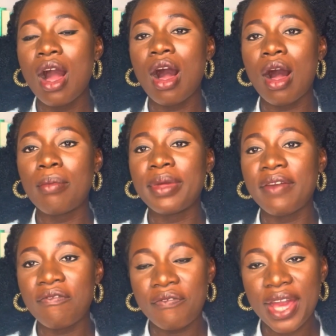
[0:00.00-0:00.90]
um,
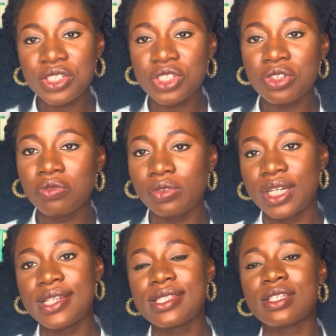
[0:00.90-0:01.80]
infection
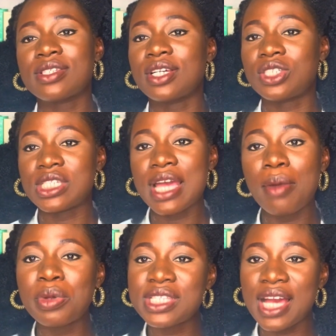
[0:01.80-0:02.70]
risk such as
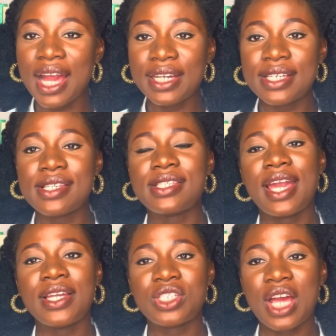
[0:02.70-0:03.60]
hepatitis,
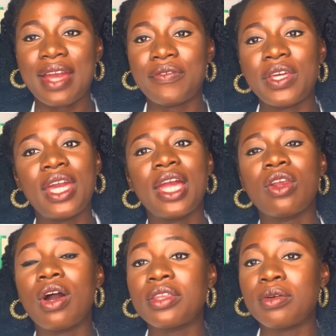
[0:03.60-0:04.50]
H I V, and
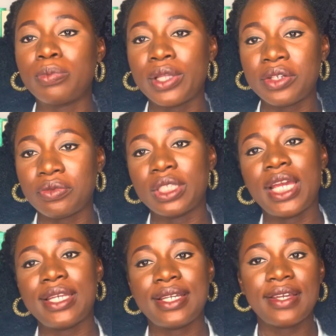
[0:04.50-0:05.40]
other
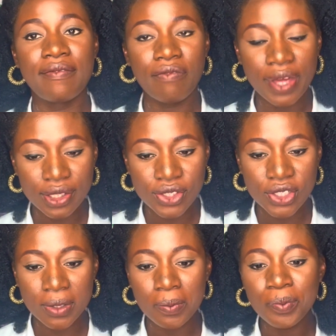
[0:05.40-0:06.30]
blood-related
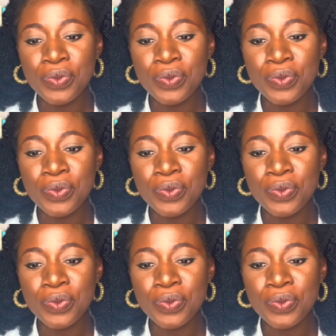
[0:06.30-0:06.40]
infection.